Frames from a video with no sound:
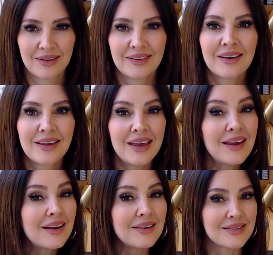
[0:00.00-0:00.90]
The
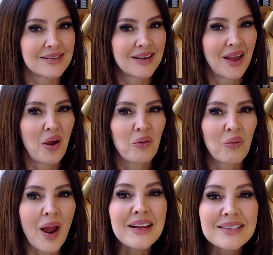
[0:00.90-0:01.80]
key is
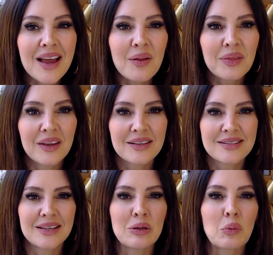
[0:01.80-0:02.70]
write down things
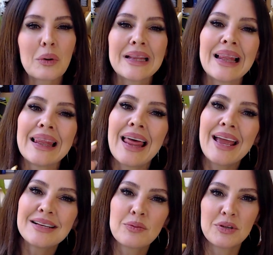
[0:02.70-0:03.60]
that you would
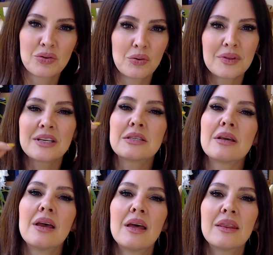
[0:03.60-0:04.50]
like to be true, things
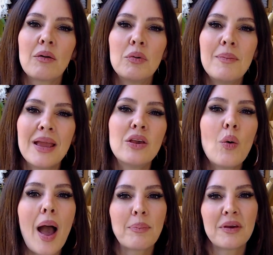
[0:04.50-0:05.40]
that would make you
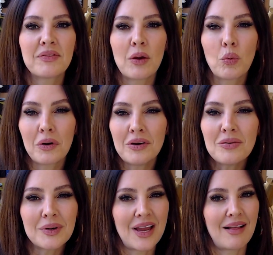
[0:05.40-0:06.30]
happy if they were
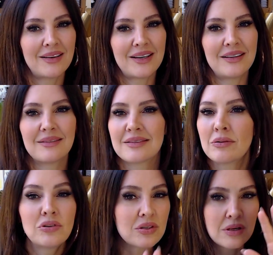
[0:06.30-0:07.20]
your reality.
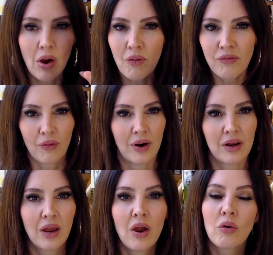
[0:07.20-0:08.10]
So just go for it.
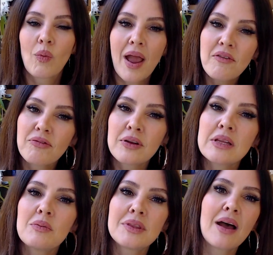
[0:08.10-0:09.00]
Write
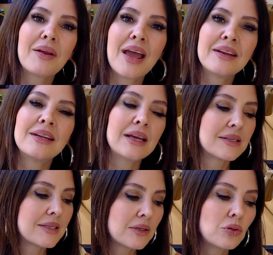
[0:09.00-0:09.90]
freely without editing
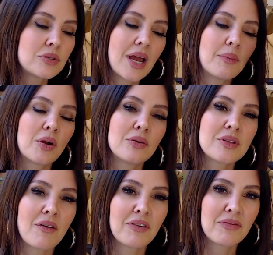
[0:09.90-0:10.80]
until your timer goes
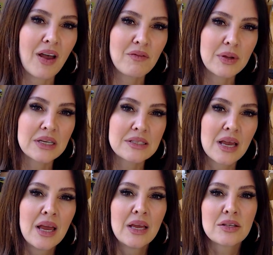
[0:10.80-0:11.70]
off at 5 minutes.
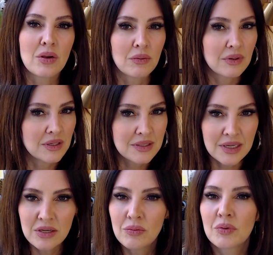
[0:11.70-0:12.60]
So
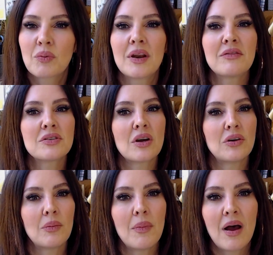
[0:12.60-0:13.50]
continue with whatever's on
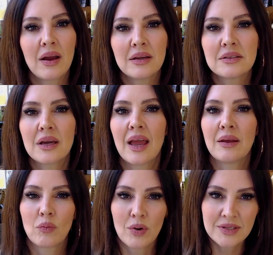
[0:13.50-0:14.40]
your mind.
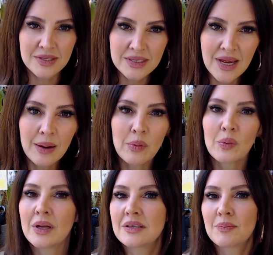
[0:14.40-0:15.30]
And once the timer
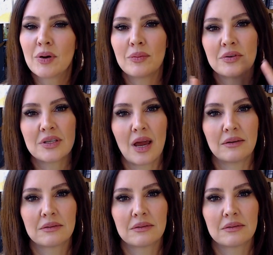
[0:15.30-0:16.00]
rings, boom, you're done.